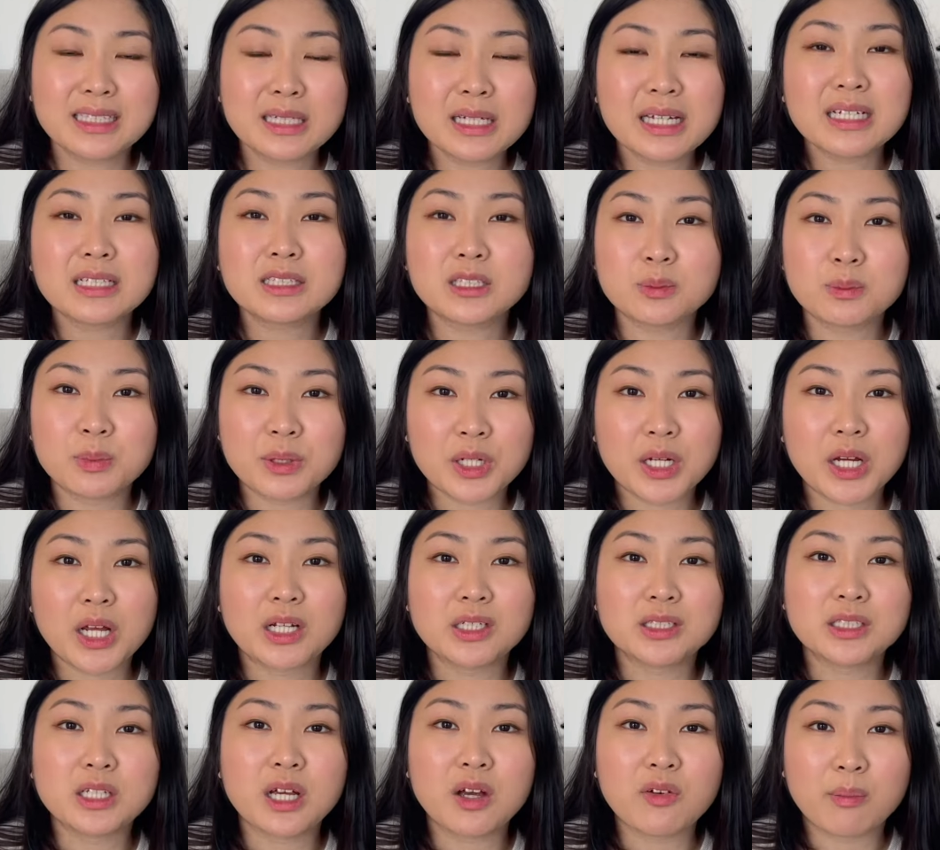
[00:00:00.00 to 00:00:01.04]

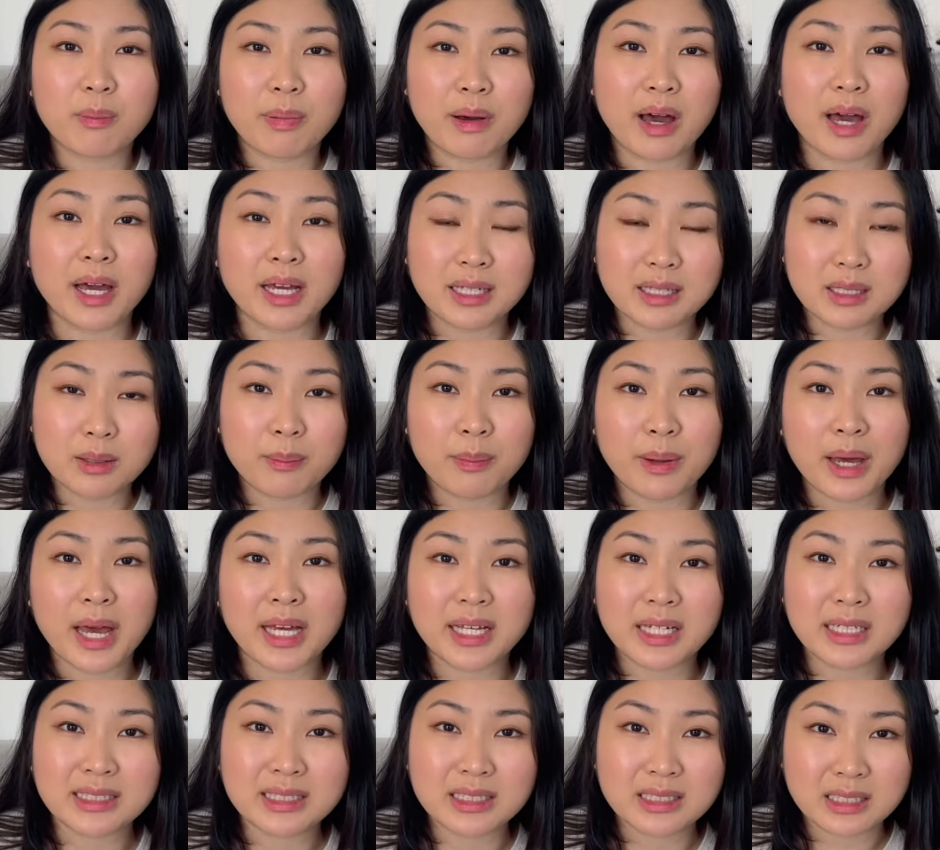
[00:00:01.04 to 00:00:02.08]
experience of buying the bag
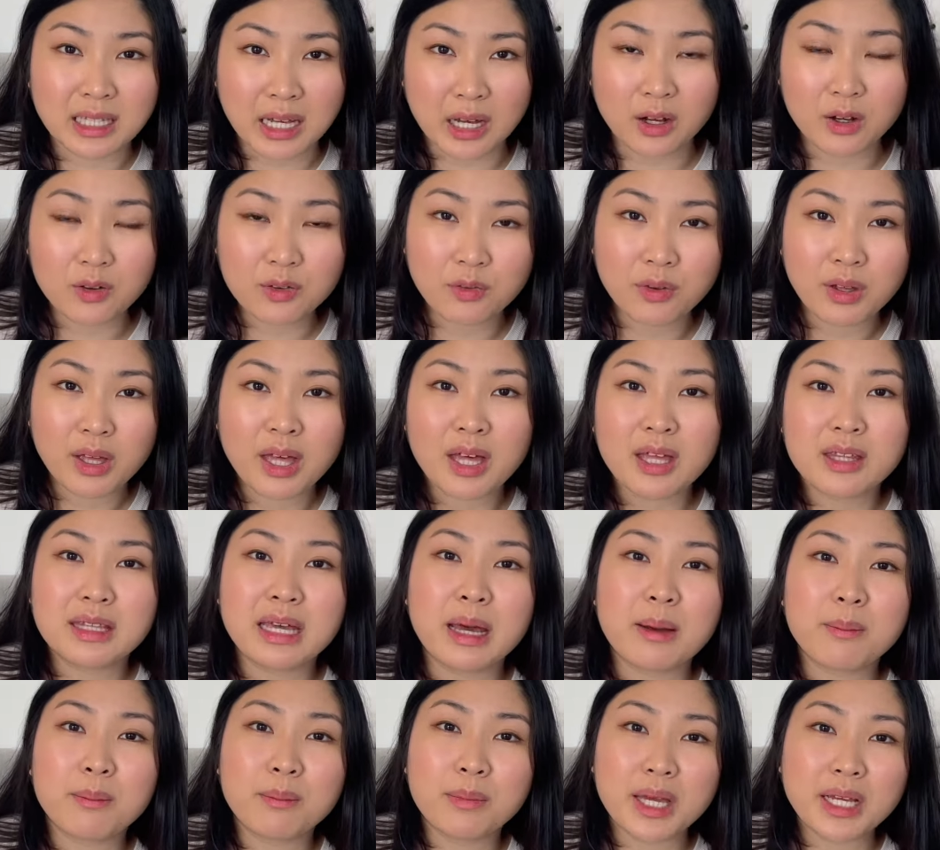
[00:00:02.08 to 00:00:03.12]
itself
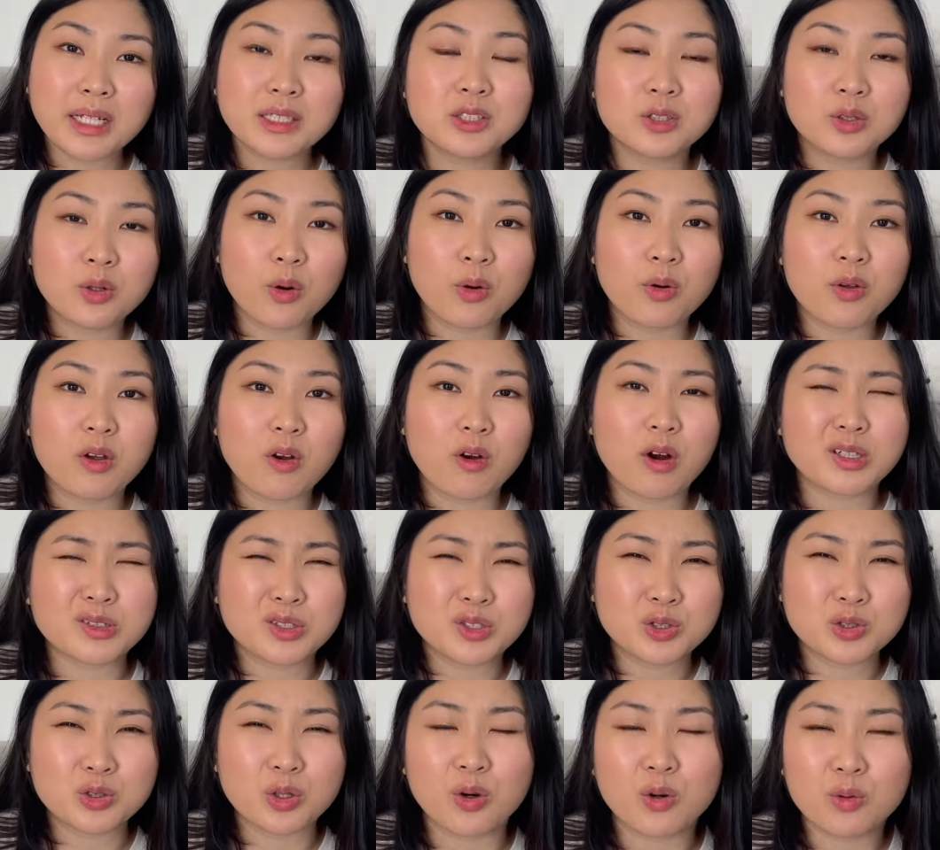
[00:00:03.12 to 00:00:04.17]
that makes Goyard
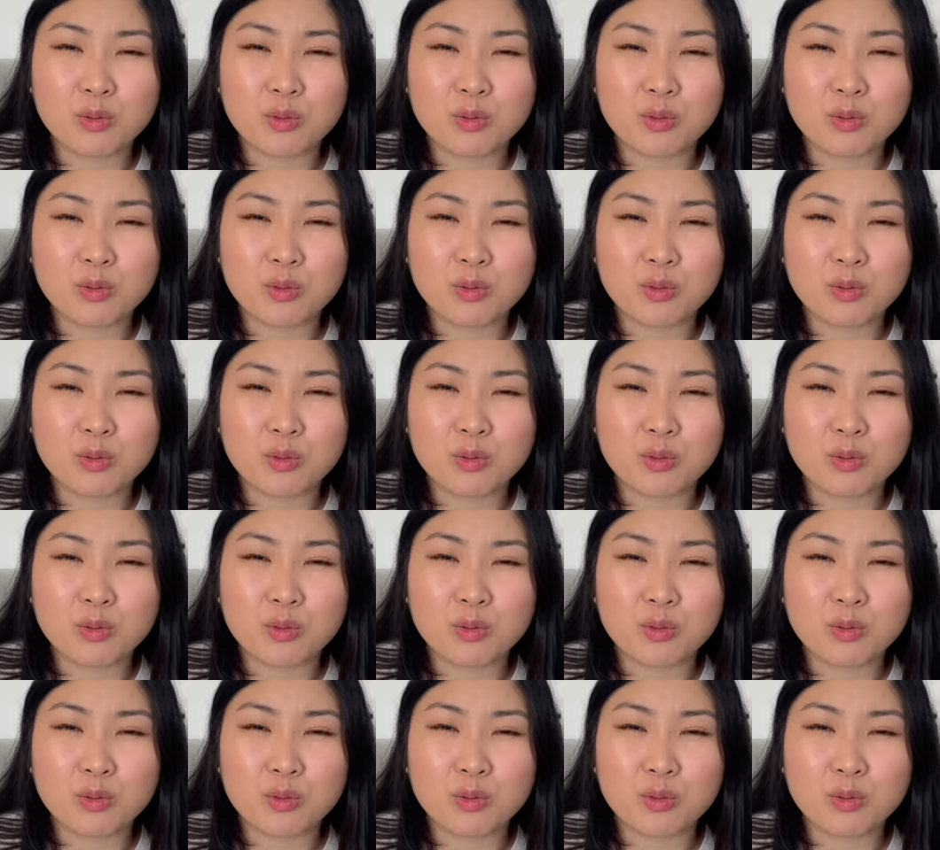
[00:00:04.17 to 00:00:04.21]
so